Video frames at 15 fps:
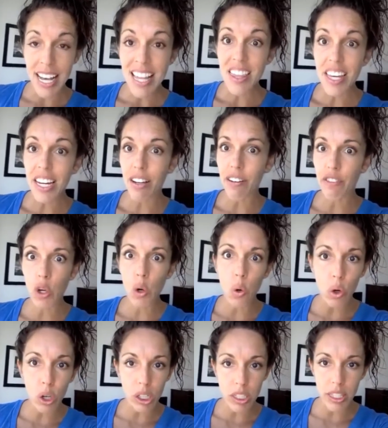They, of
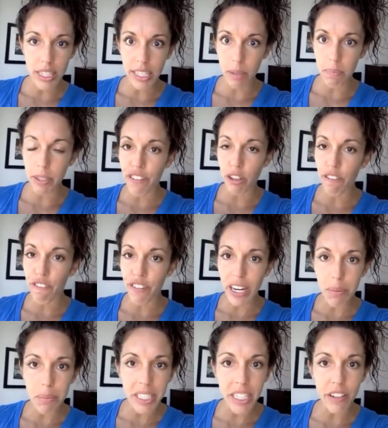course, they can be your
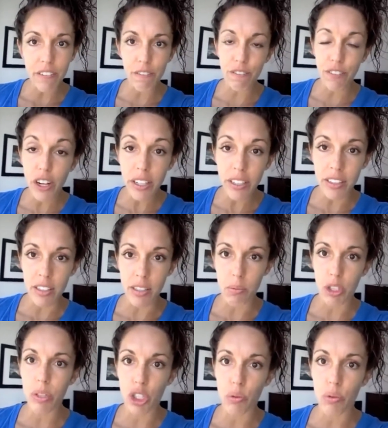family and friends,
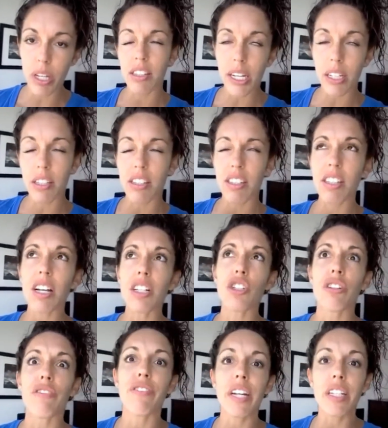which you take such
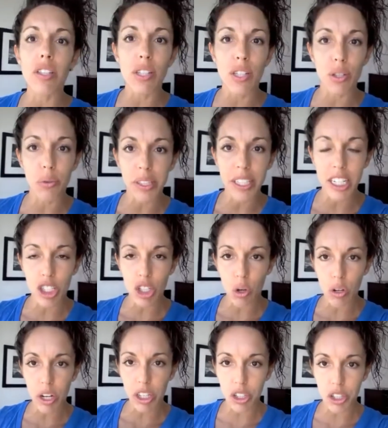offense to when they don't
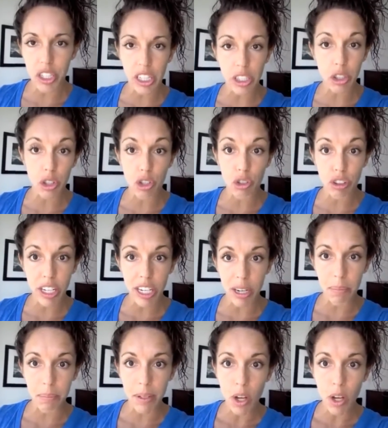understand your dream.